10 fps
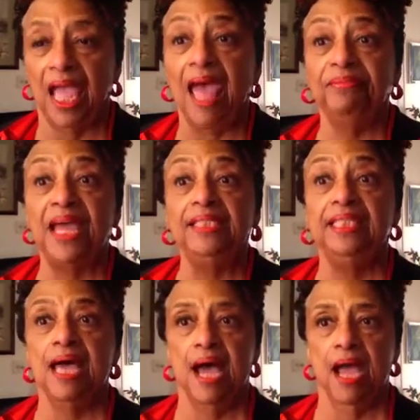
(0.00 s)
at that
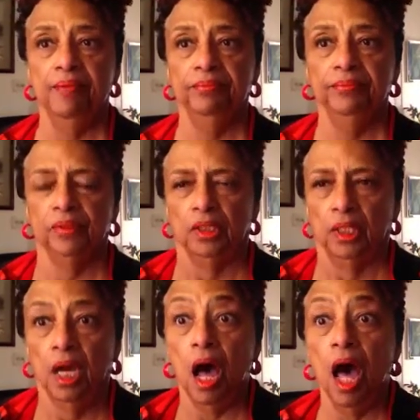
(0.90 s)
time,
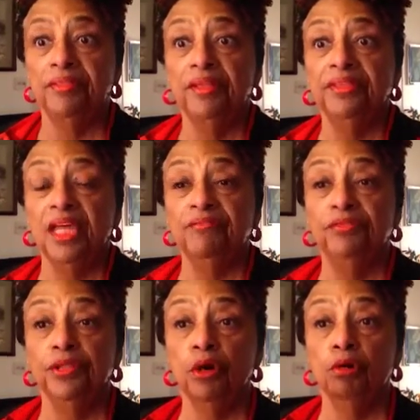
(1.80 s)
other than
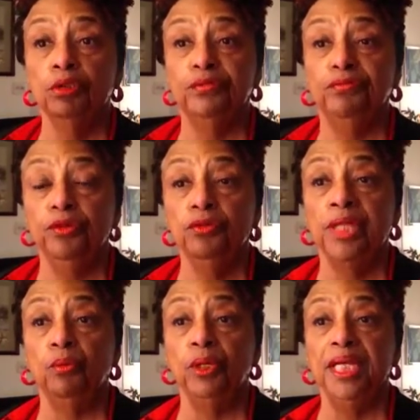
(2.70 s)
for those few
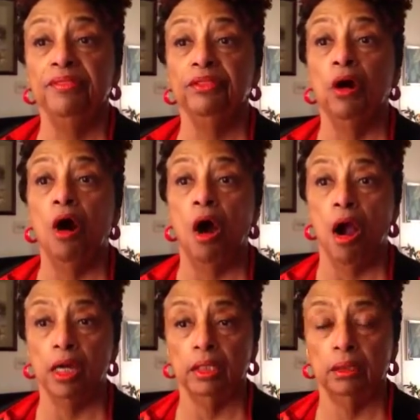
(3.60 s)
that were in the
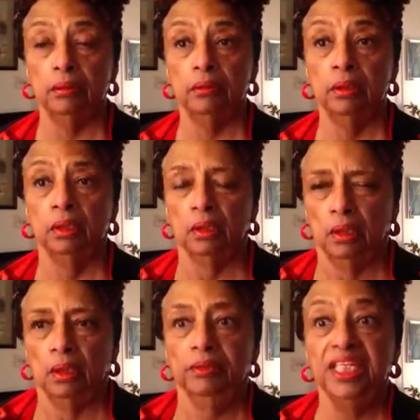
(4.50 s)
ark.
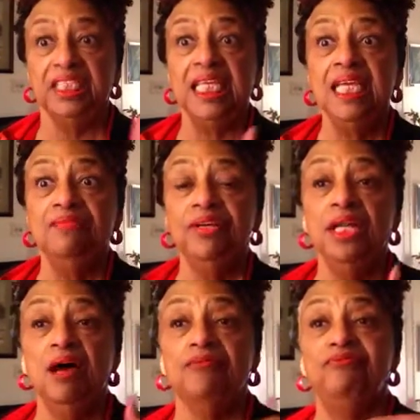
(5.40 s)
This
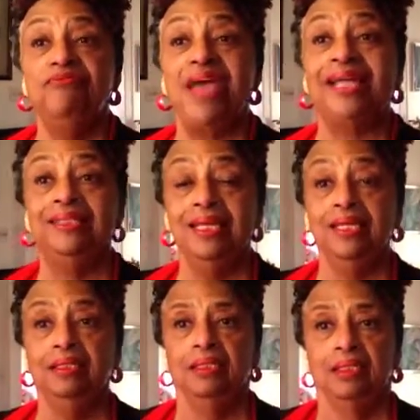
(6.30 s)
even
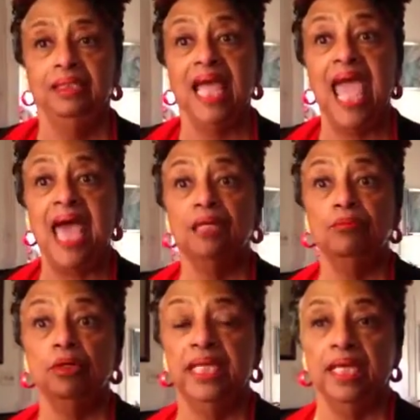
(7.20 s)
affected the
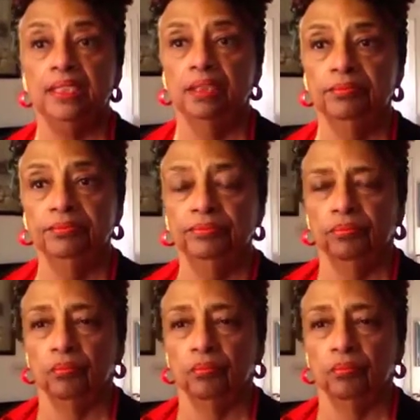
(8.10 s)
animal kingdom.